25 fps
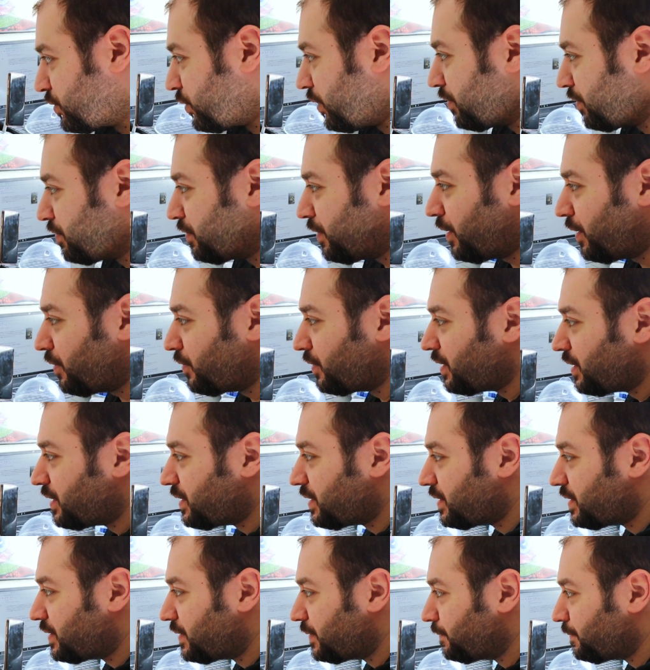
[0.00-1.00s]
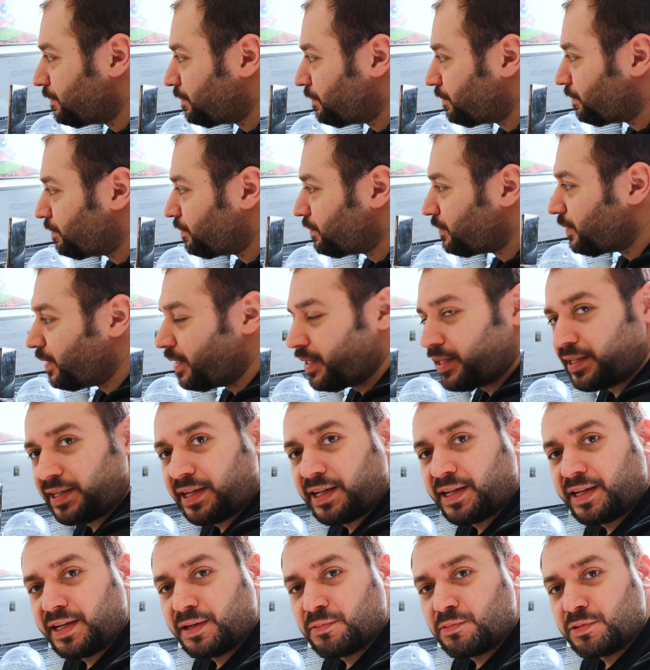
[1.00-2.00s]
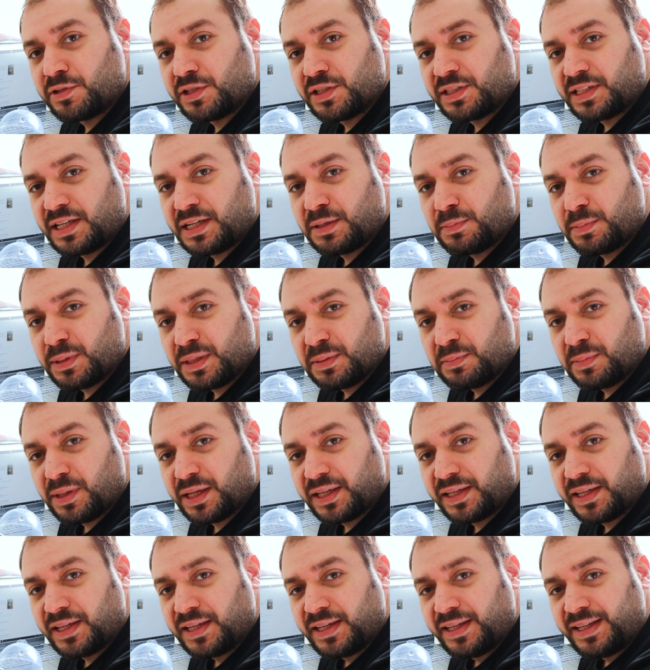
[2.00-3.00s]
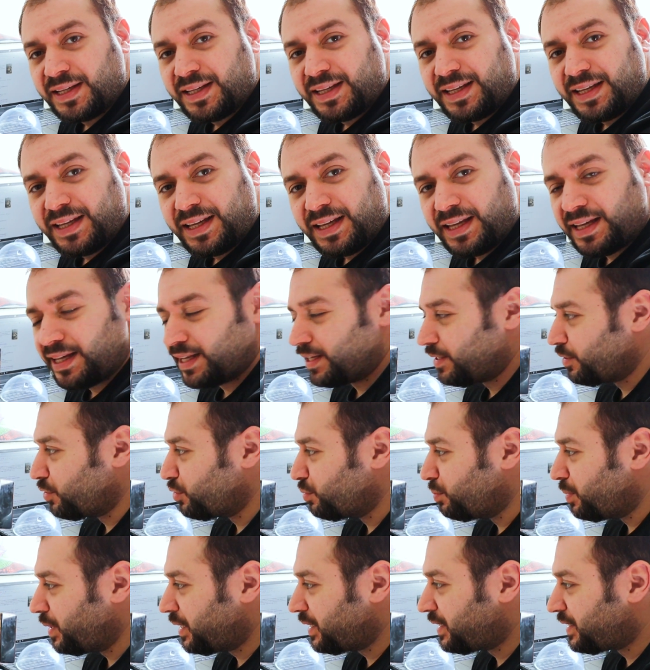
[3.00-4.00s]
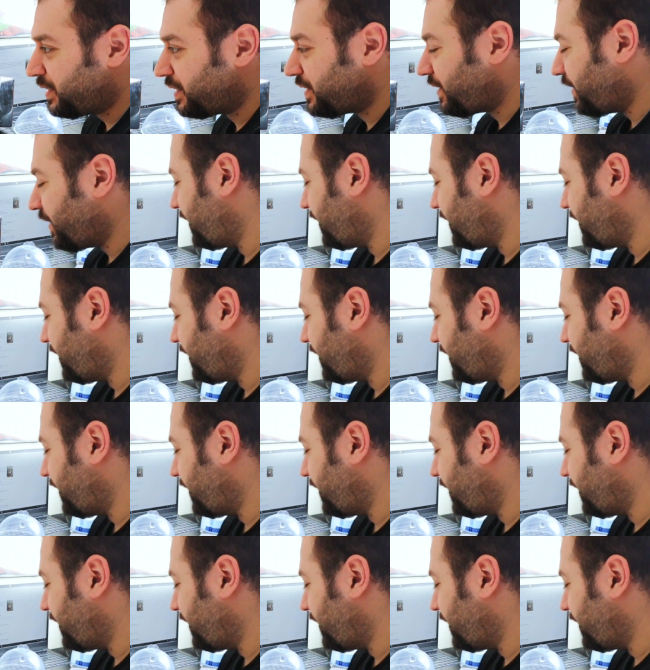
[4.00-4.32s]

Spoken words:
So I found this area here, which is gonna be my incubator